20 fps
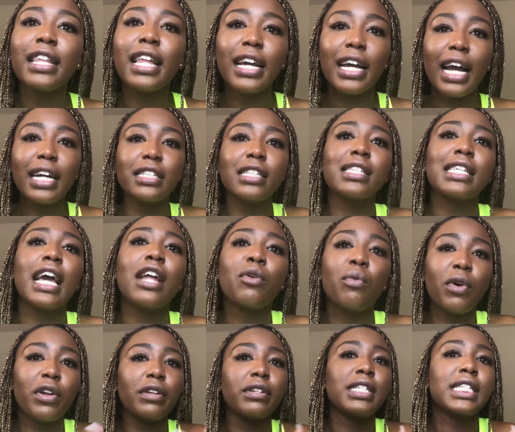Like, I just kind of
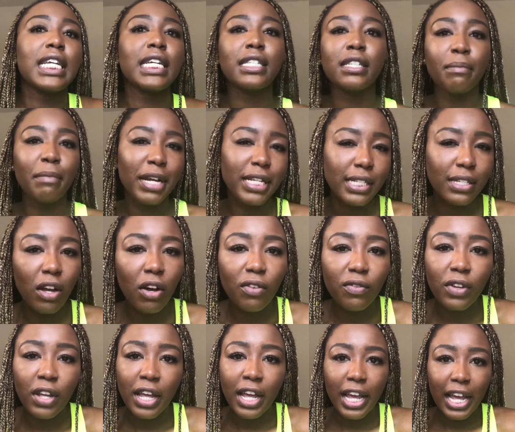want to stay to
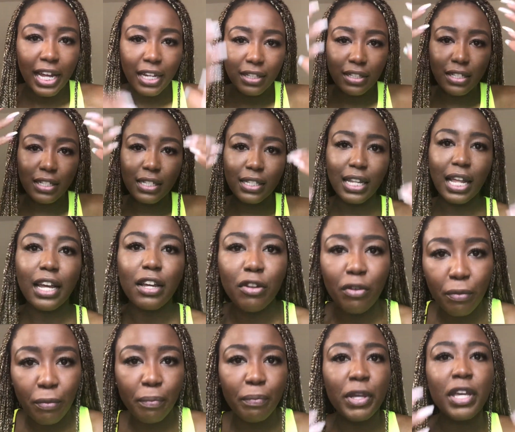myself and just like
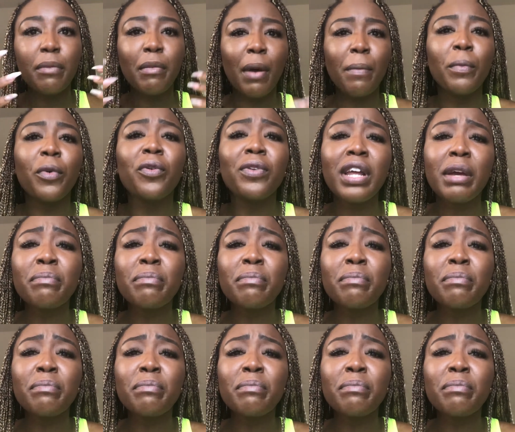be in my mood.